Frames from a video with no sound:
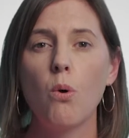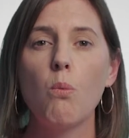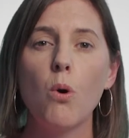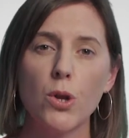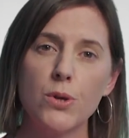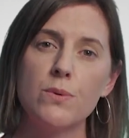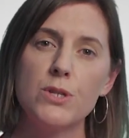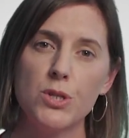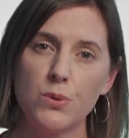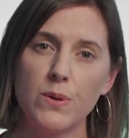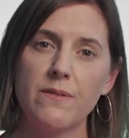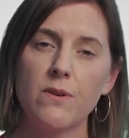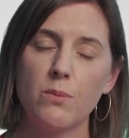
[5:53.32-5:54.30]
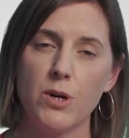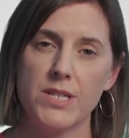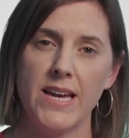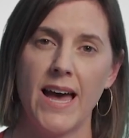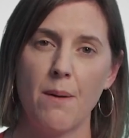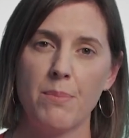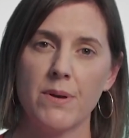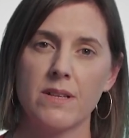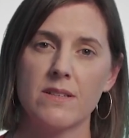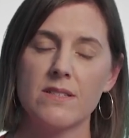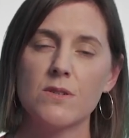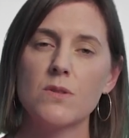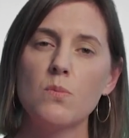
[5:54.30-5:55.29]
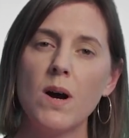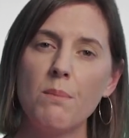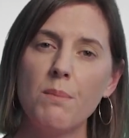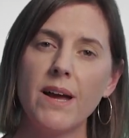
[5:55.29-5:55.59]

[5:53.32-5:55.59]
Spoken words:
what you would do if it were to happen. So it's one